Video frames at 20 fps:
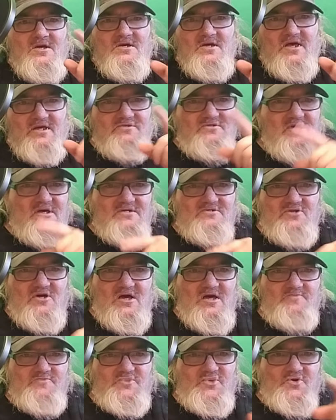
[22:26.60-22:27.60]
At that
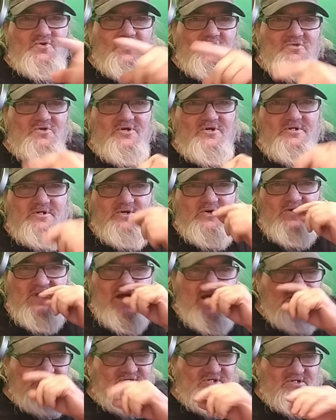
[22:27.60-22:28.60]
time, you're looking
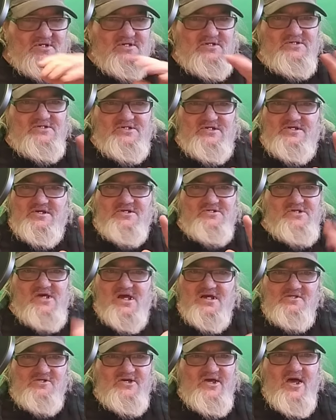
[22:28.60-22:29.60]
around to see
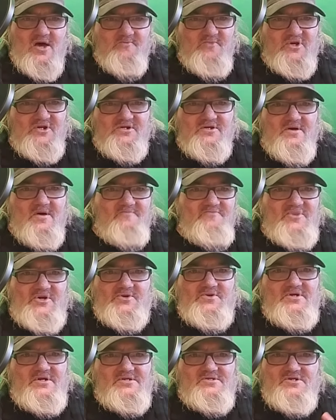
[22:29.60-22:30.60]
exactly how many of them there
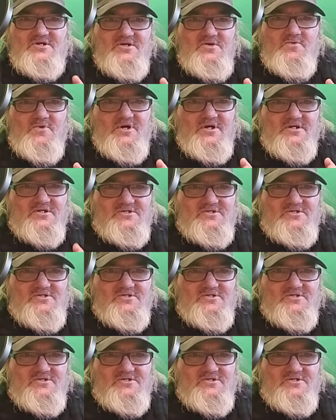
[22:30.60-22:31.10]
is anyway.